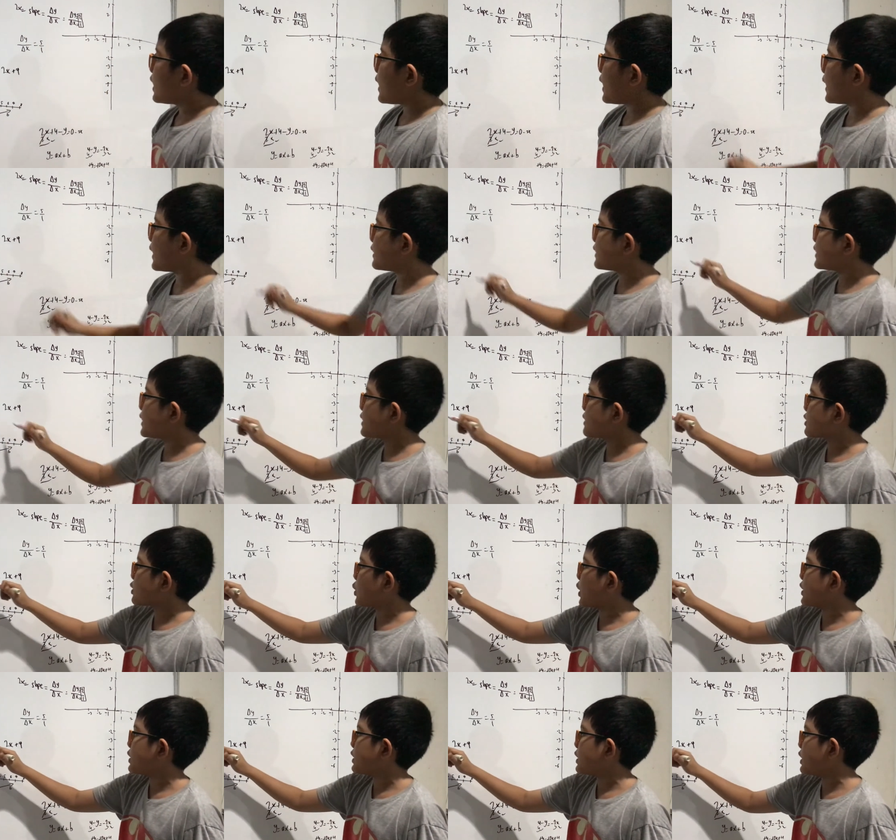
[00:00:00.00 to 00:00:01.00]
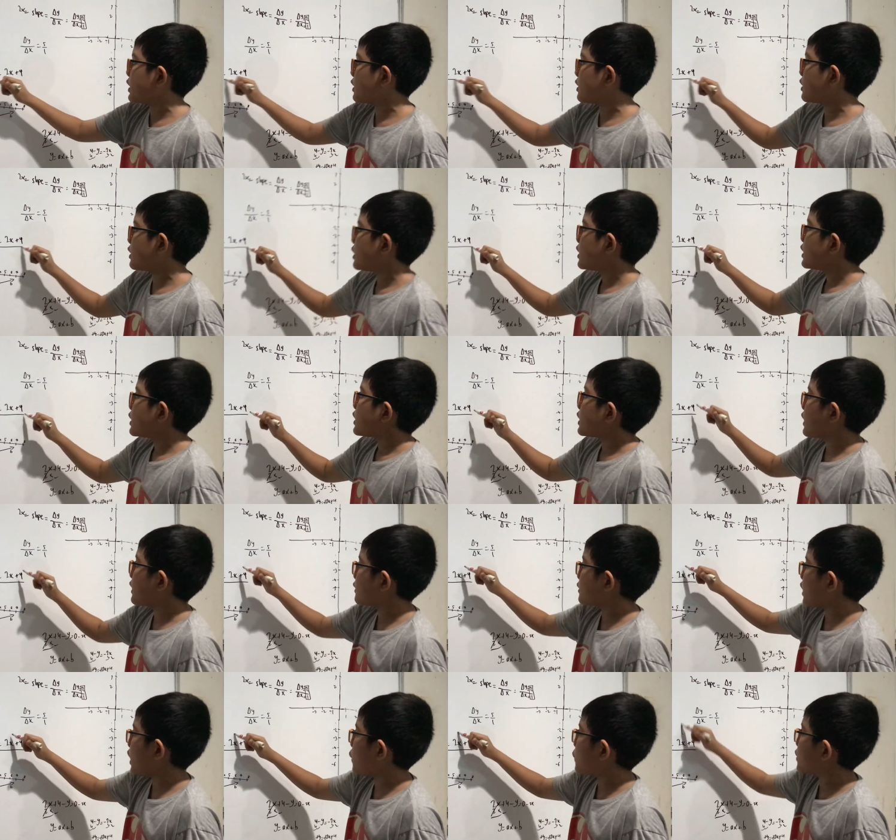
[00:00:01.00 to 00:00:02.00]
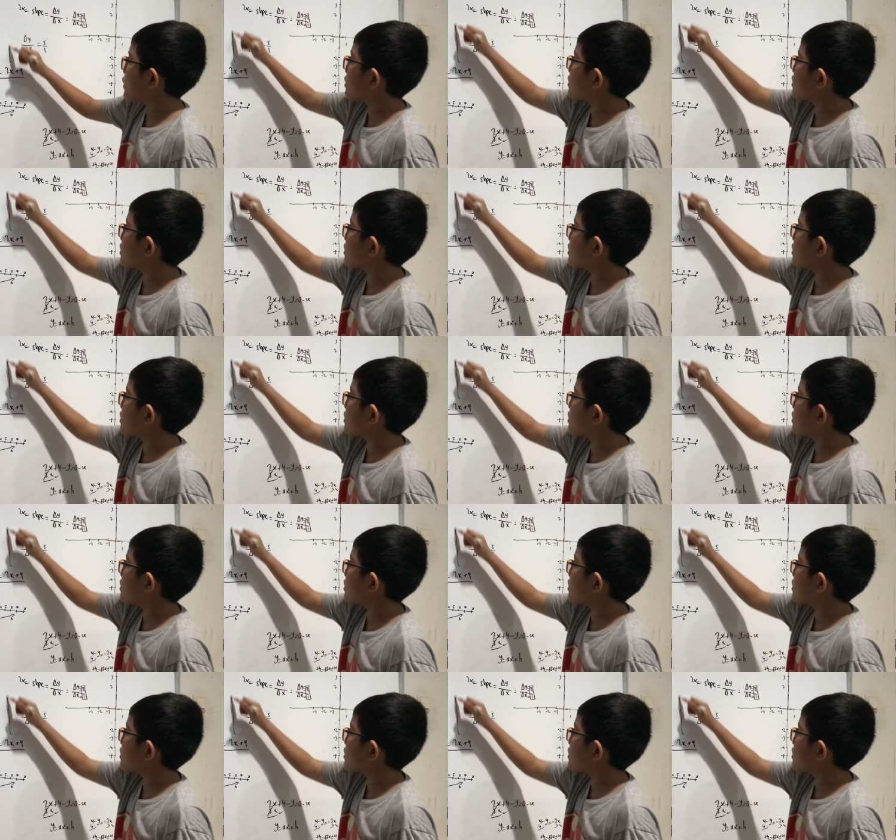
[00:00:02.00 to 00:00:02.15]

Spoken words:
And this right here is our